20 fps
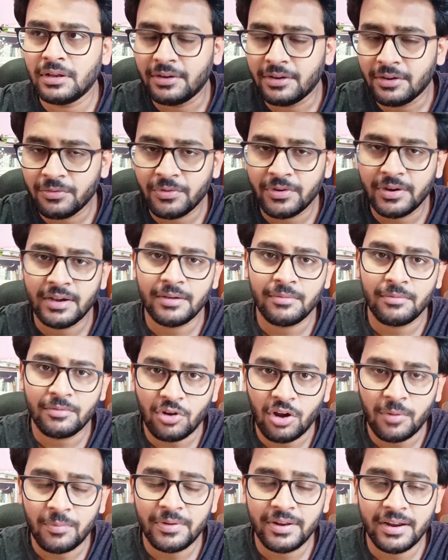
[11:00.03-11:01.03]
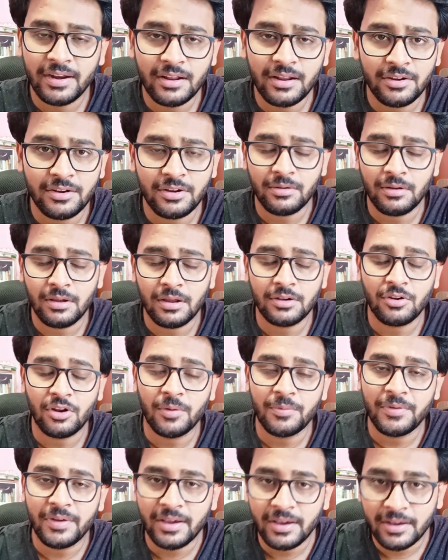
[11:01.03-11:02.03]
in different top tier uh,
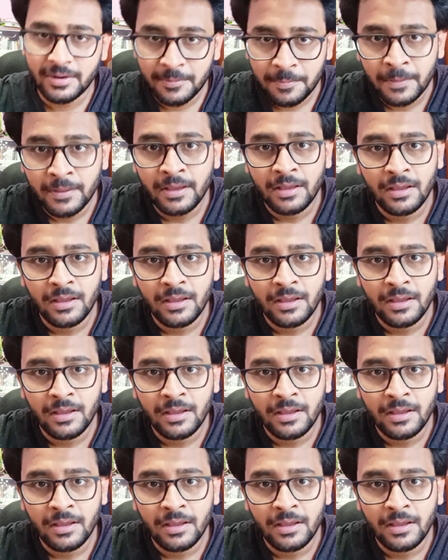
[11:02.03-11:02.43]
top tier